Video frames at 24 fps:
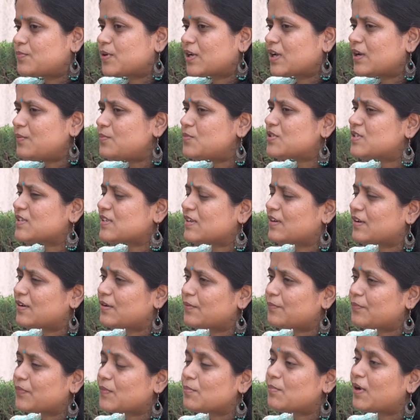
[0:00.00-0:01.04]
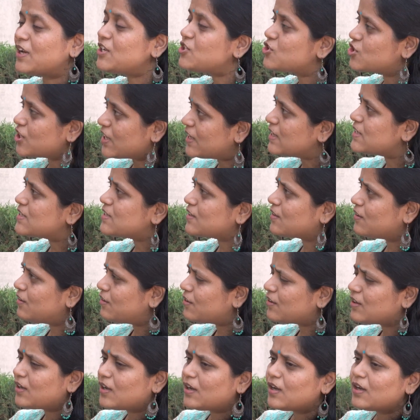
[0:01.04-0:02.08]
becomes uh, much easier
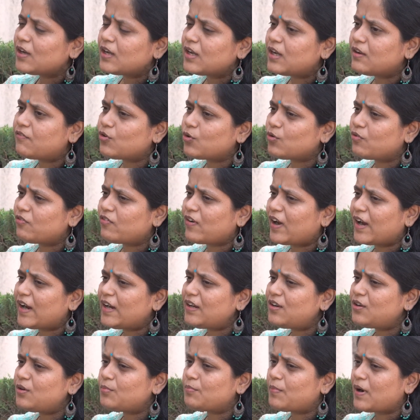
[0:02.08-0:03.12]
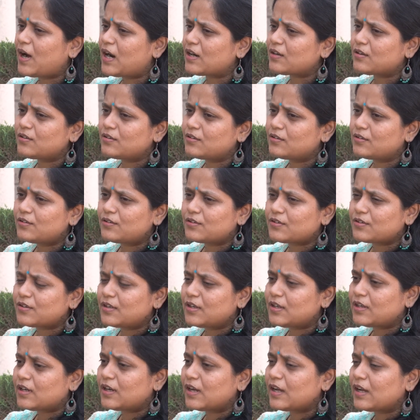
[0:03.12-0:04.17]
if you find a partner
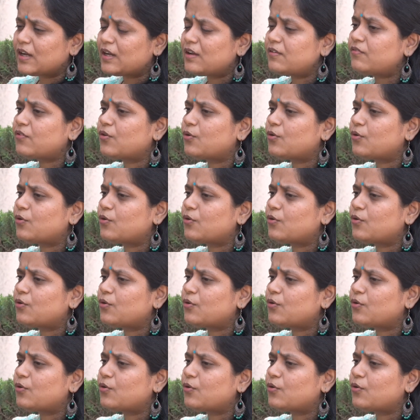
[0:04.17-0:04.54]
in life